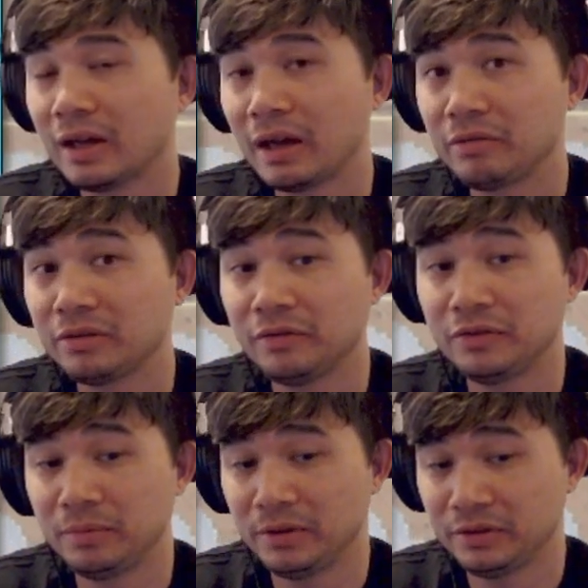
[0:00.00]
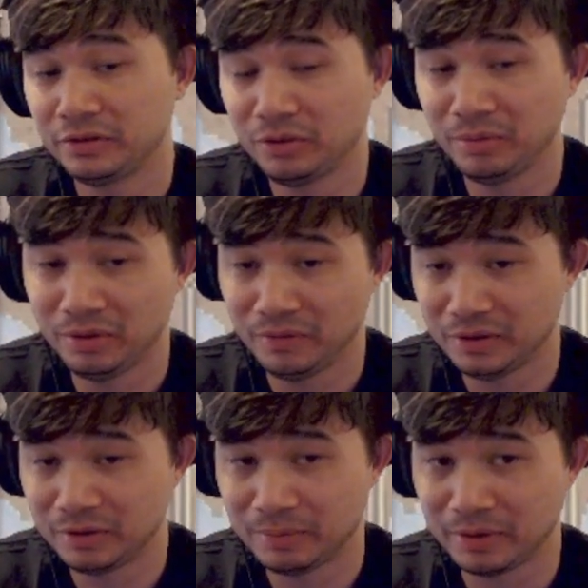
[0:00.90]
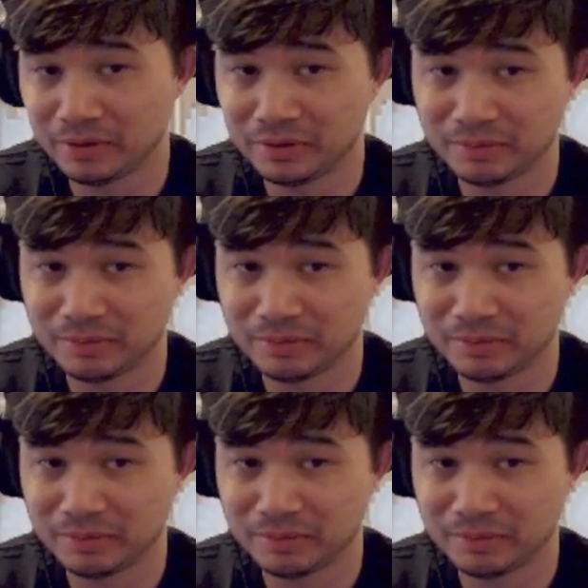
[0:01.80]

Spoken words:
I would love to play so many of these spells.